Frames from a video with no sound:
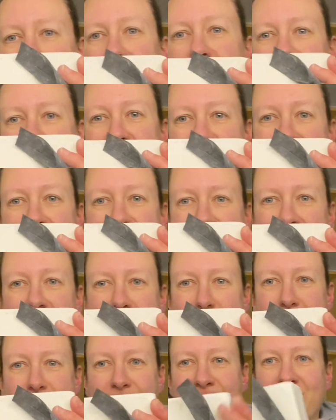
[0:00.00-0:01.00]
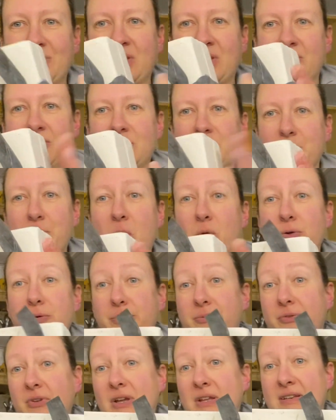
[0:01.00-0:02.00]
the mould
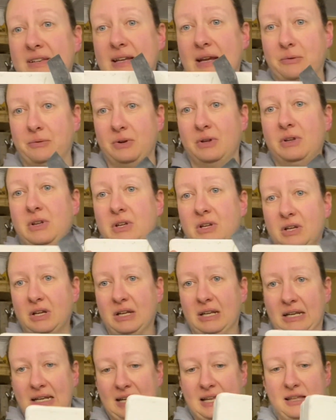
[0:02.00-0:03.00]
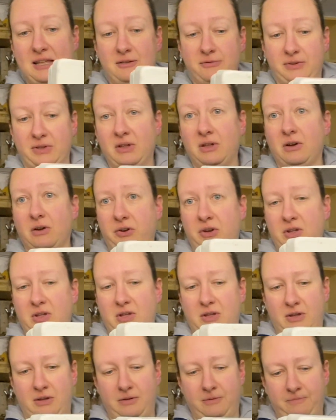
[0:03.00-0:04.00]
upside down and leave it on
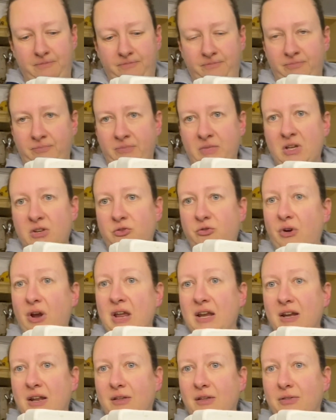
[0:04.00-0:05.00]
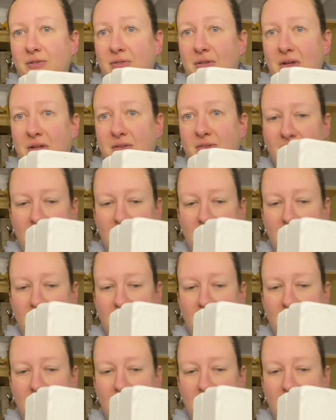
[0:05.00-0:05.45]
a draining thing to